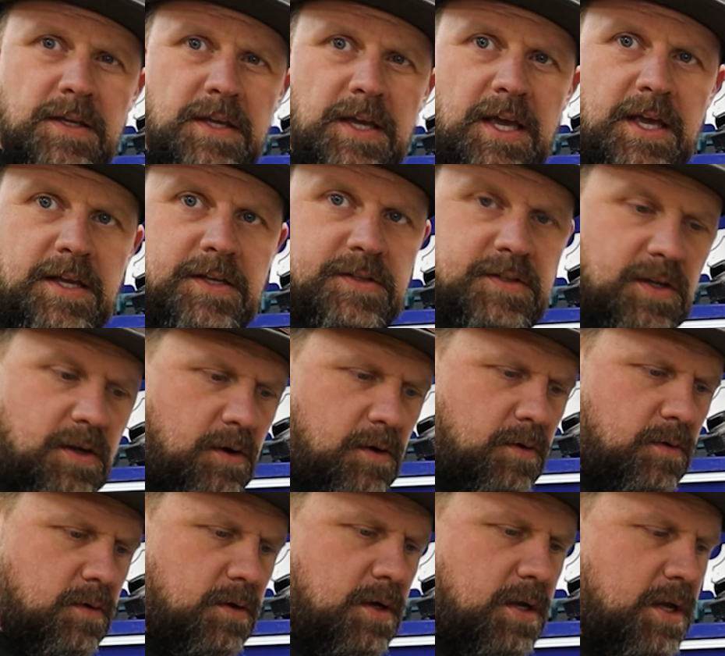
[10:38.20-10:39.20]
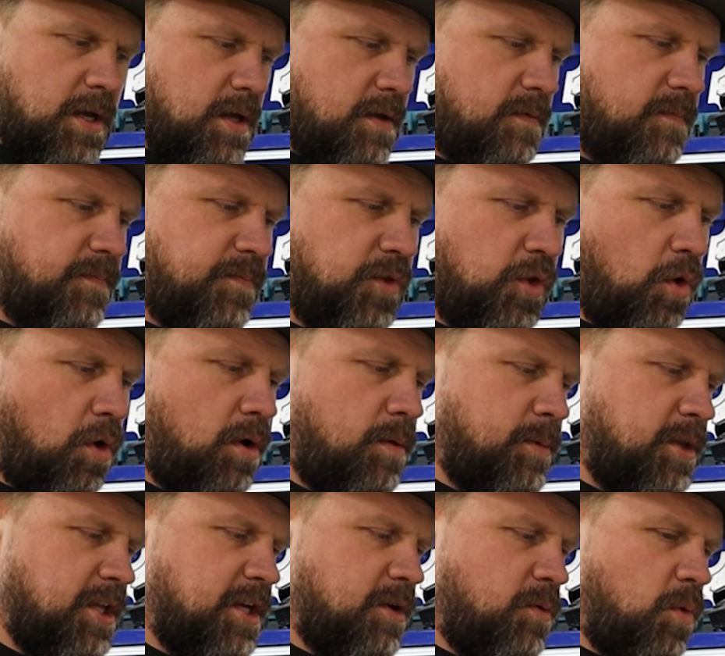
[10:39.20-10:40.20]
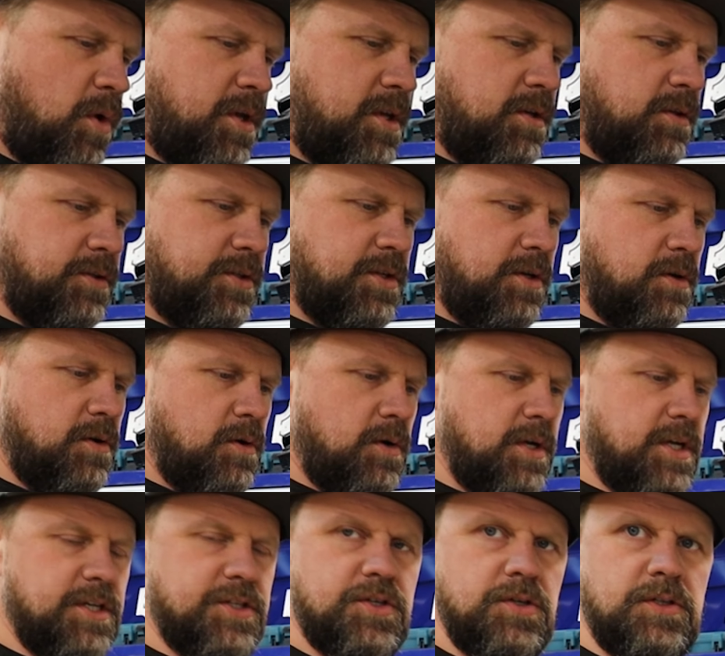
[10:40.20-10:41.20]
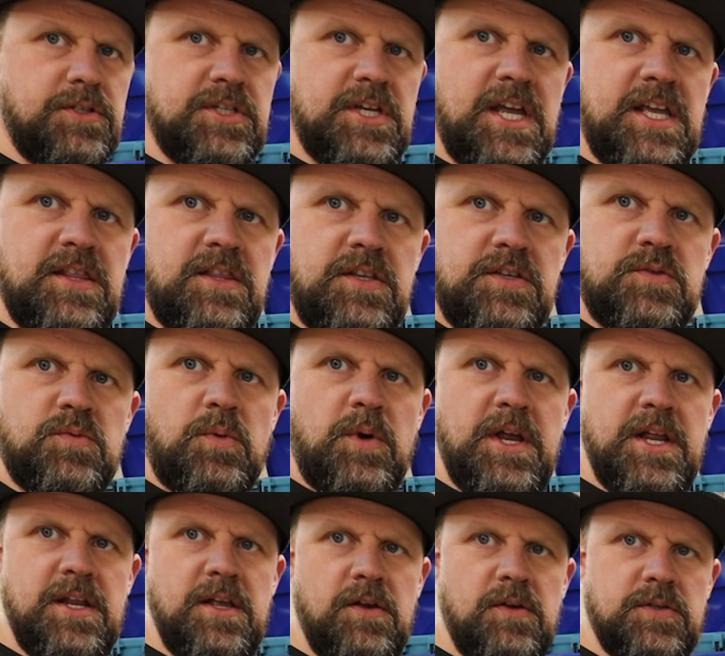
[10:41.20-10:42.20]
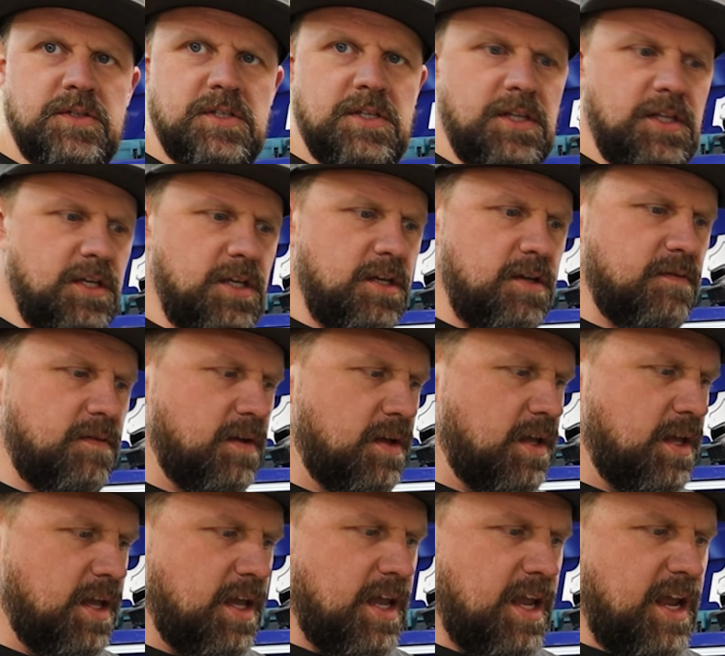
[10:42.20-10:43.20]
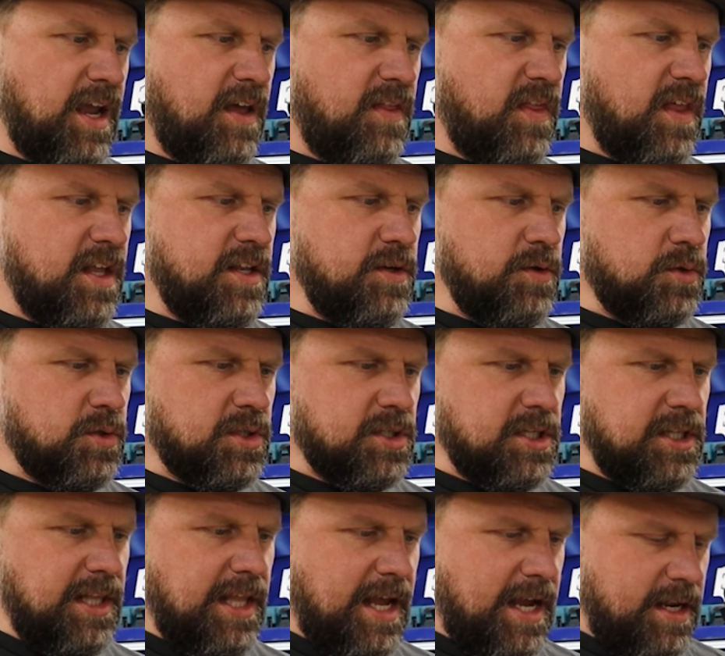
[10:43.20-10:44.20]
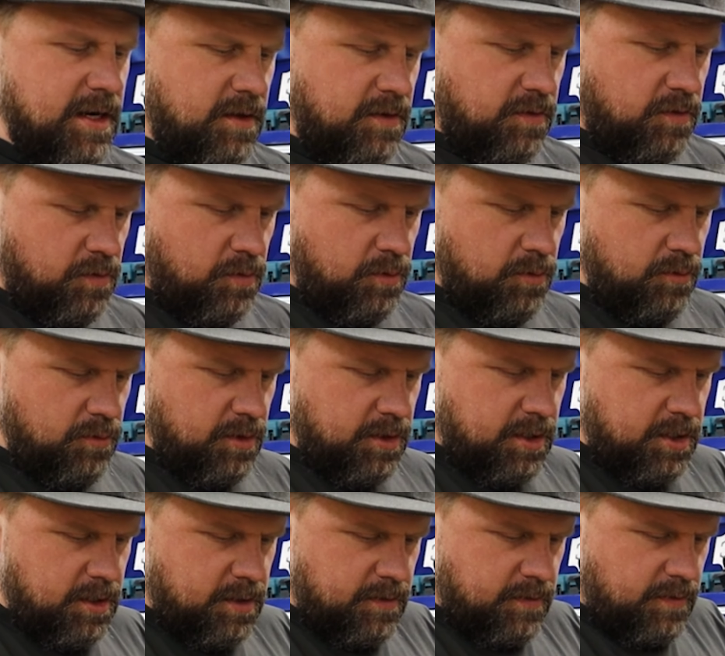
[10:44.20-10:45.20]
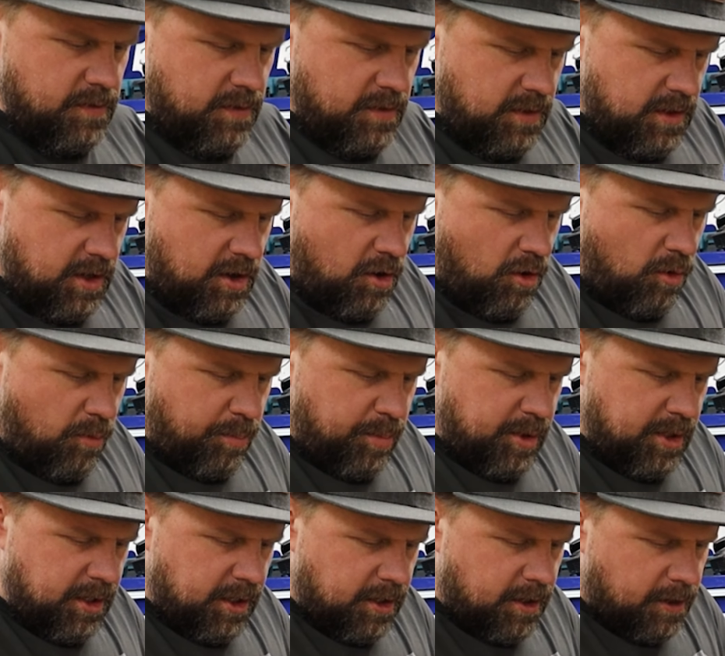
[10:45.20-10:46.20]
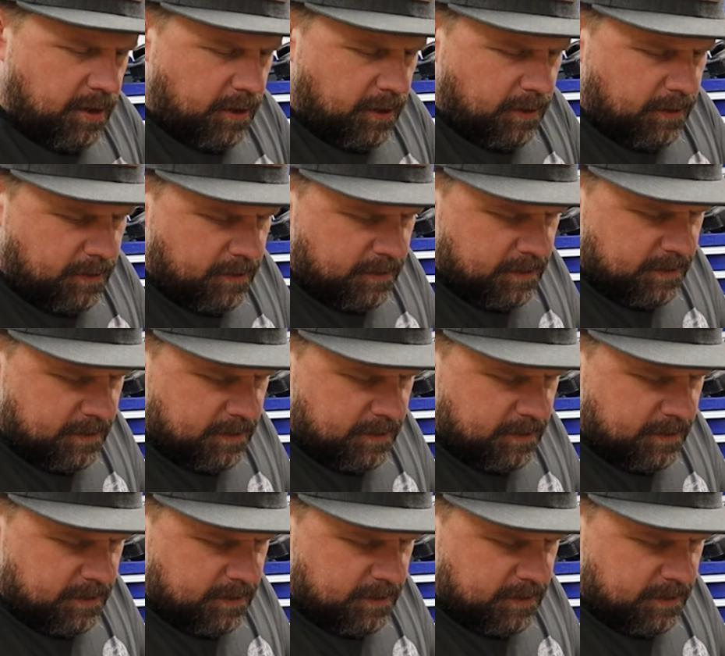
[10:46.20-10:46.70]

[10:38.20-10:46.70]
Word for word: Okay, so normally what you'll do is you'll take this radio sleeve and then you slide it through the, the opening here.